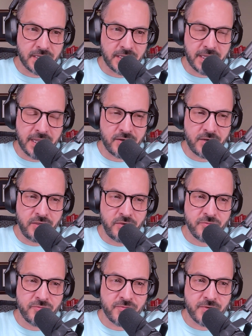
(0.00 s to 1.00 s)
Like, how do
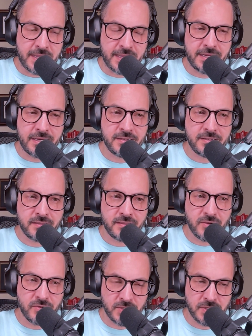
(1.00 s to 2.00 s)
you find
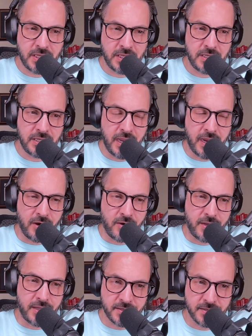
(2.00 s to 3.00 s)
those key
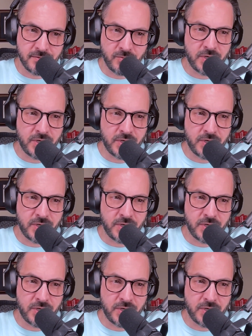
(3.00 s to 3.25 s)
areas?